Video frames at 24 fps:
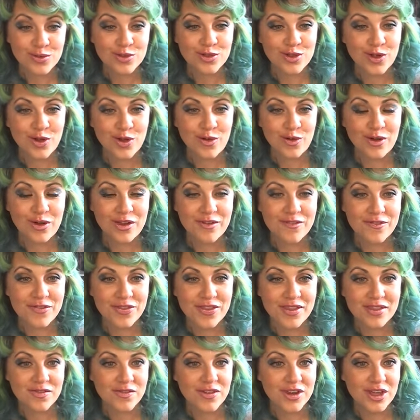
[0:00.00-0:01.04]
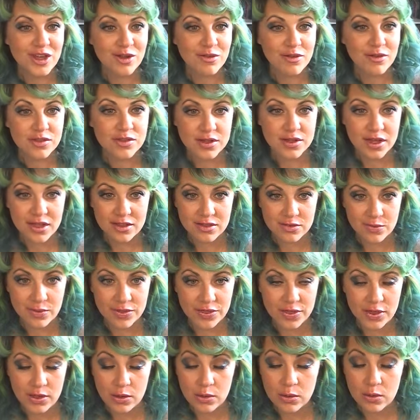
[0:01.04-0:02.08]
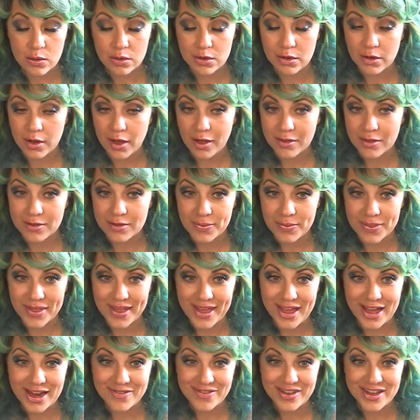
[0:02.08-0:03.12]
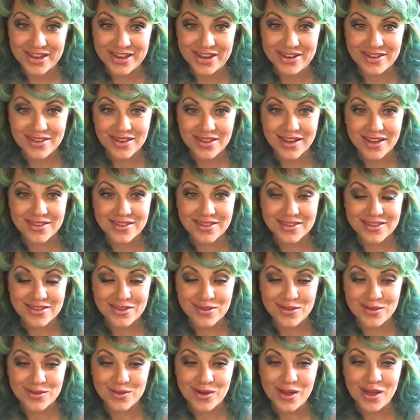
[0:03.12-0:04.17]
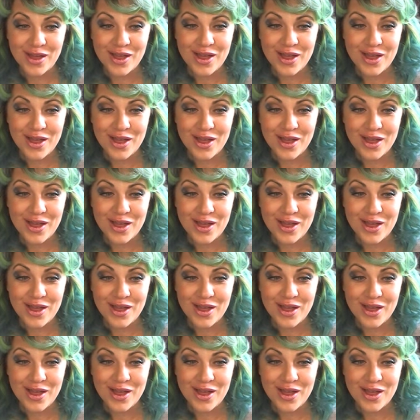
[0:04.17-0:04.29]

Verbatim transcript: So if this video resonates with you, you got something out of it, and you'd like to